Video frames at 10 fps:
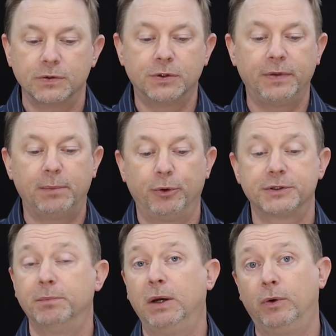So that
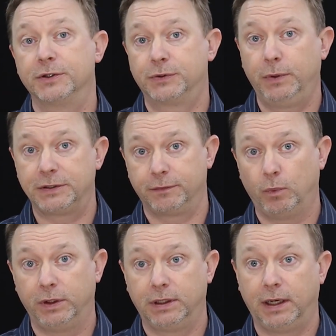person might want to switch
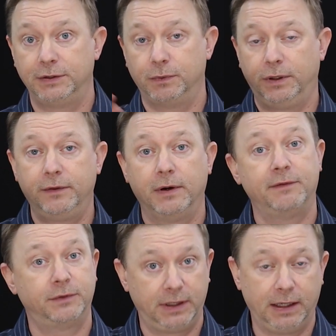from one kind to another
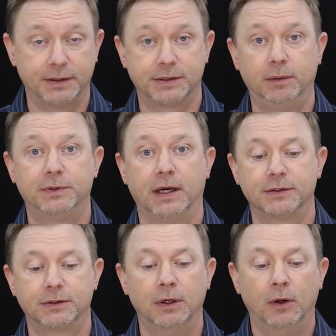after they get a SNP
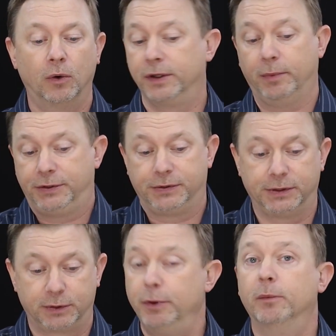test, or they might
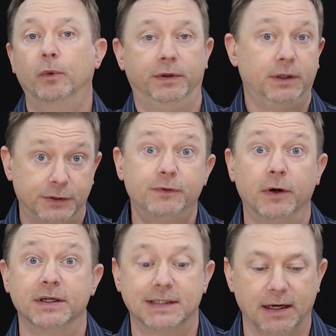just experiment with it because it's
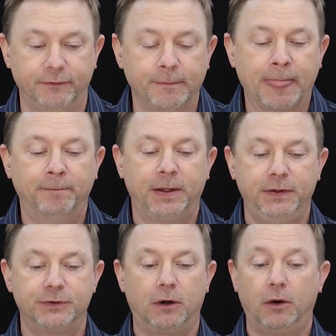very safe.
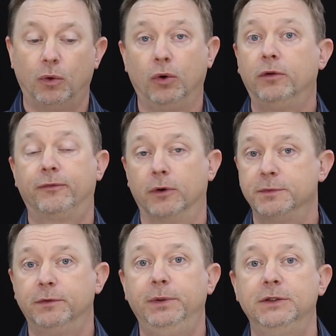And these are all oral
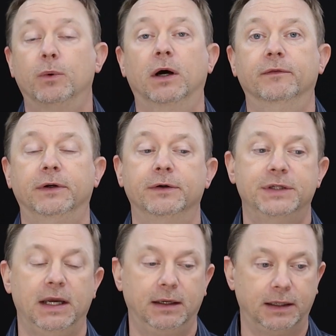forms of B12 that are
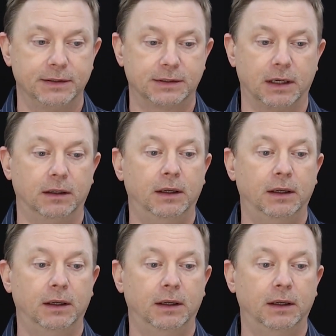taken as